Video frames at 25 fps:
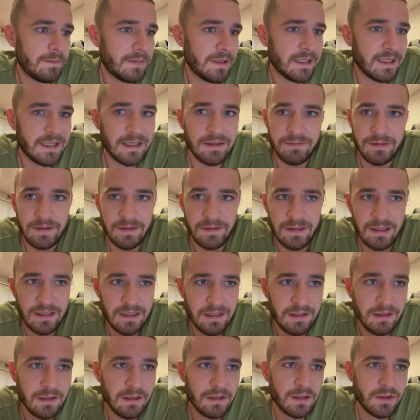given
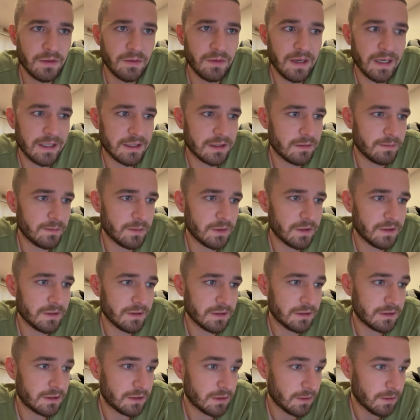the collectible.
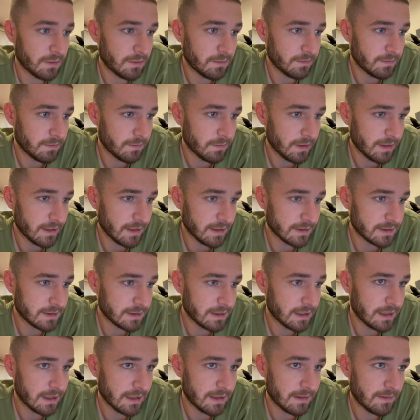So like I
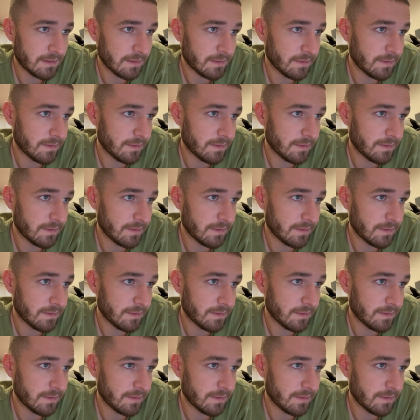said,